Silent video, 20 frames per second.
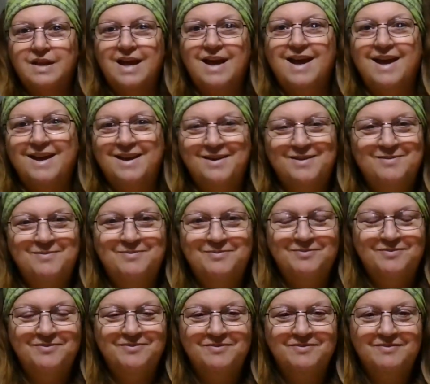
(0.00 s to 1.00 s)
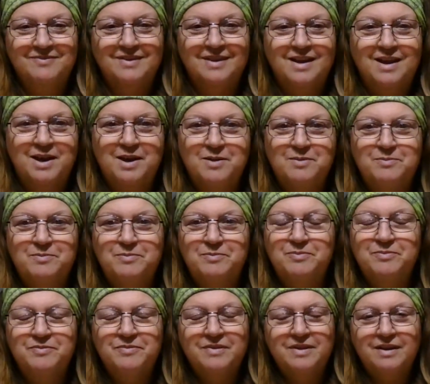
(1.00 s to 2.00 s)
Hi, um,
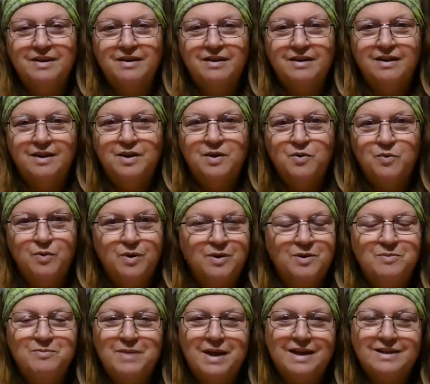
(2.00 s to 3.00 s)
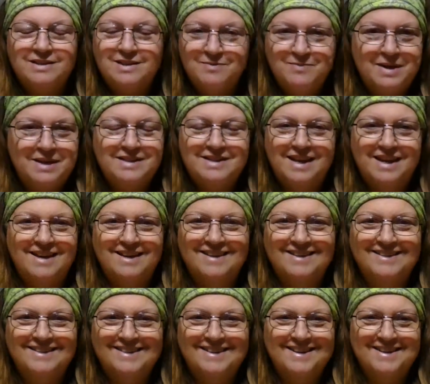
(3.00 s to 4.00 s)
welcome back to Monday.
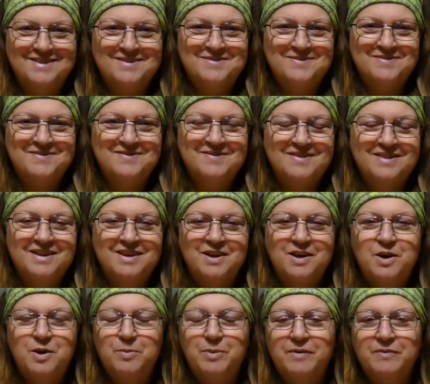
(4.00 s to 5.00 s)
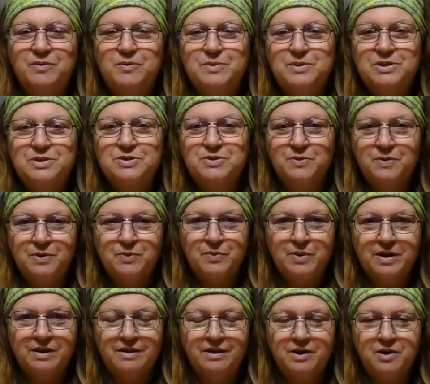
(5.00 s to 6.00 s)
Hope everyone's doing
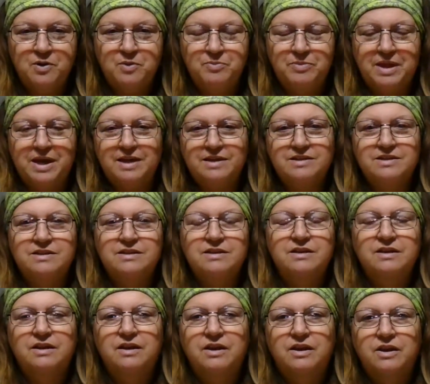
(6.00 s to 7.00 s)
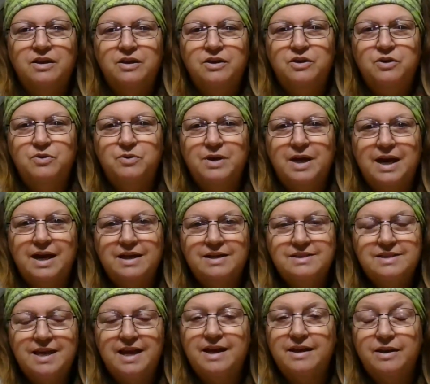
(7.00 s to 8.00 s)
well. I hope that you
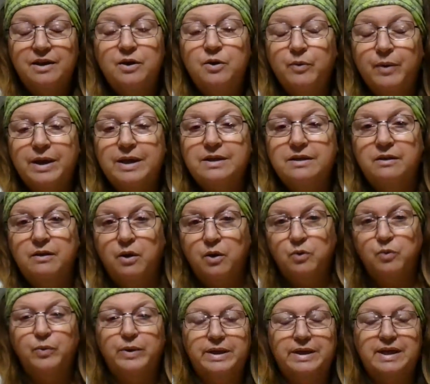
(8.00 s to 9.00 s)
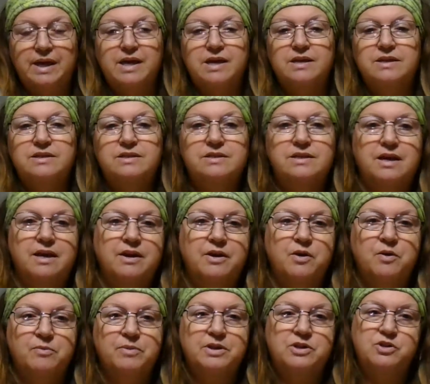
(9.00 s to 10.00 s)
guys had a great long weekend. I
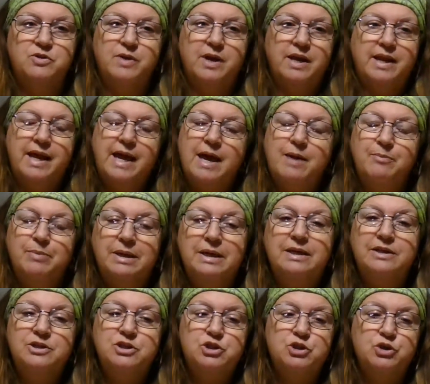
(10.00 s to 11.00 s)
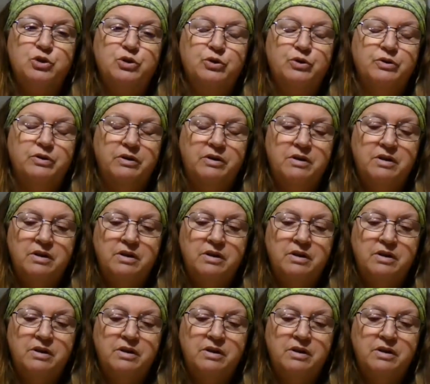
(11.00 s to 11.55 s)
hope that you had a happy Easter